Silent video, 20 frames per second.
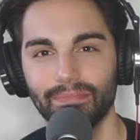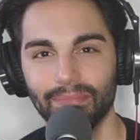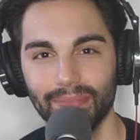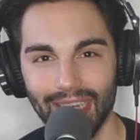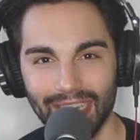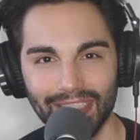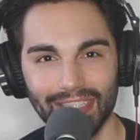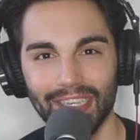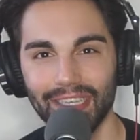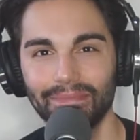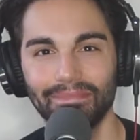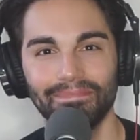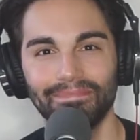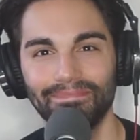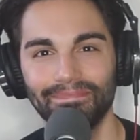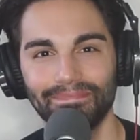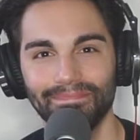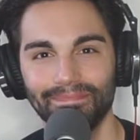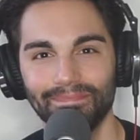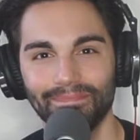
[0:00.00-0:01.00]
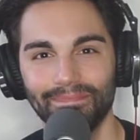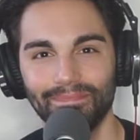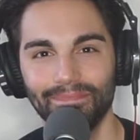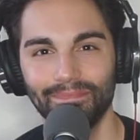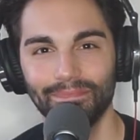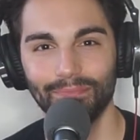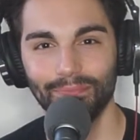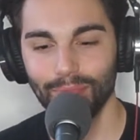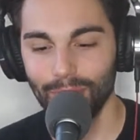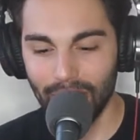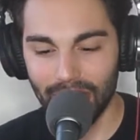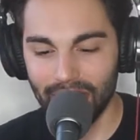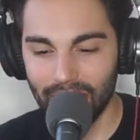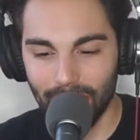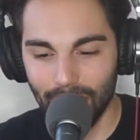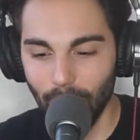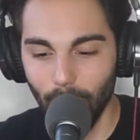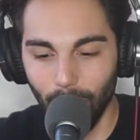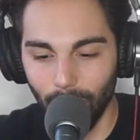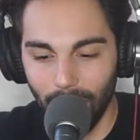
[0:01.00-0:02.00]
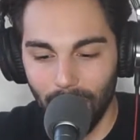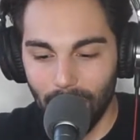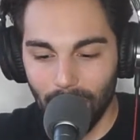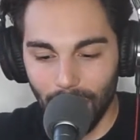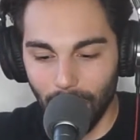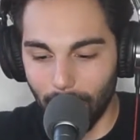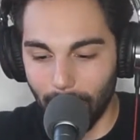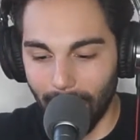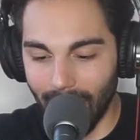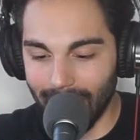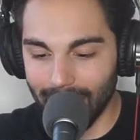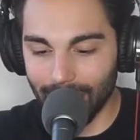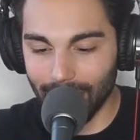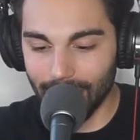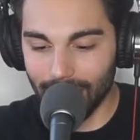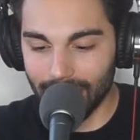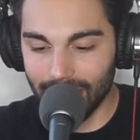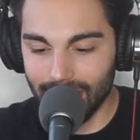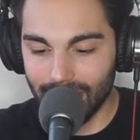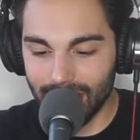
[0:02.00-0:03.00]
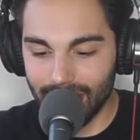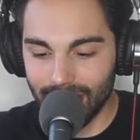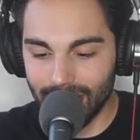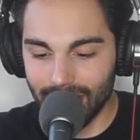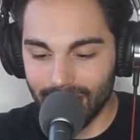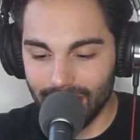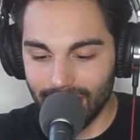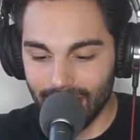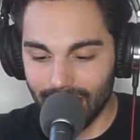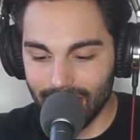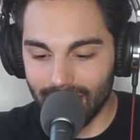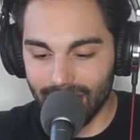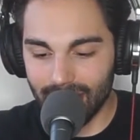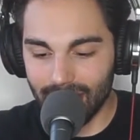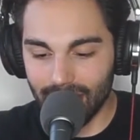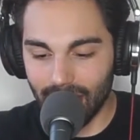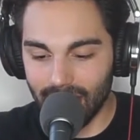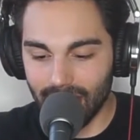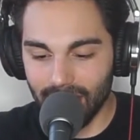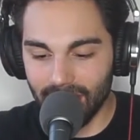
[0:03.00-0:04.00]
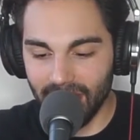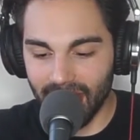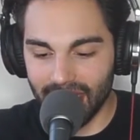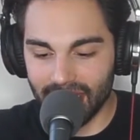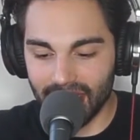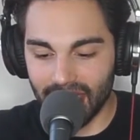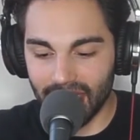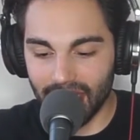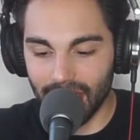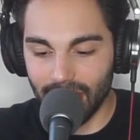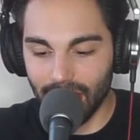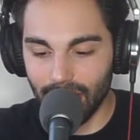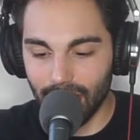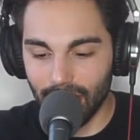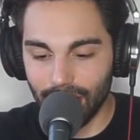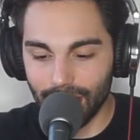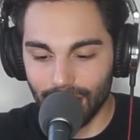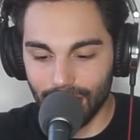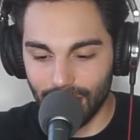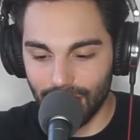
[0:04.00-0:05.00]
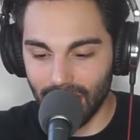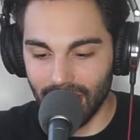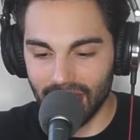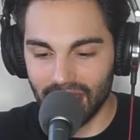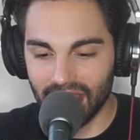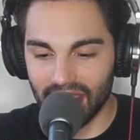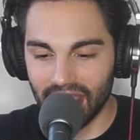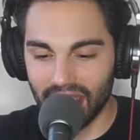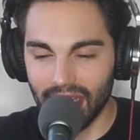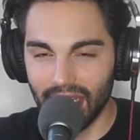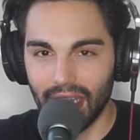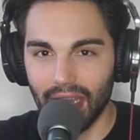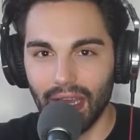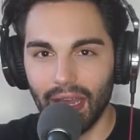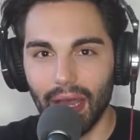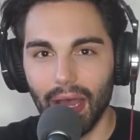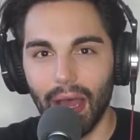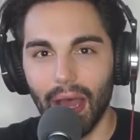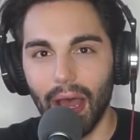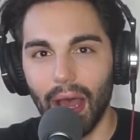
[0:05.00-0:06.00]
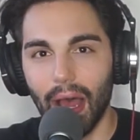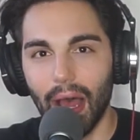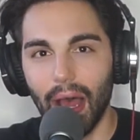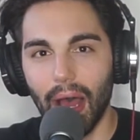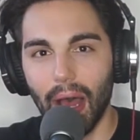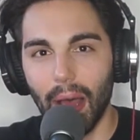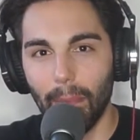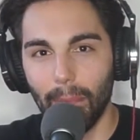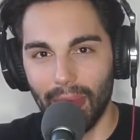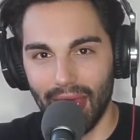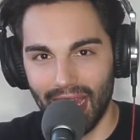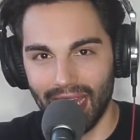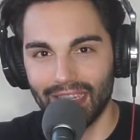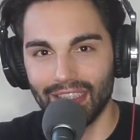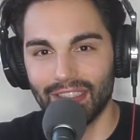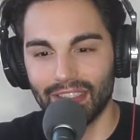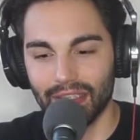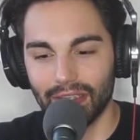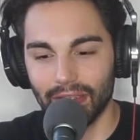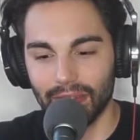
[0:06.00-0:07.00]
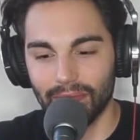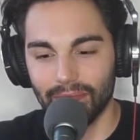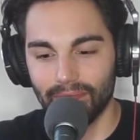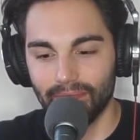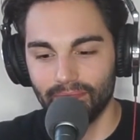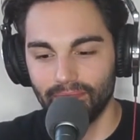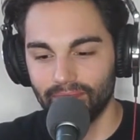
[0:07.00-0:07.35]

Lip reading: That's it. Nothing. No binder. Nothing fancy. Just a pencil.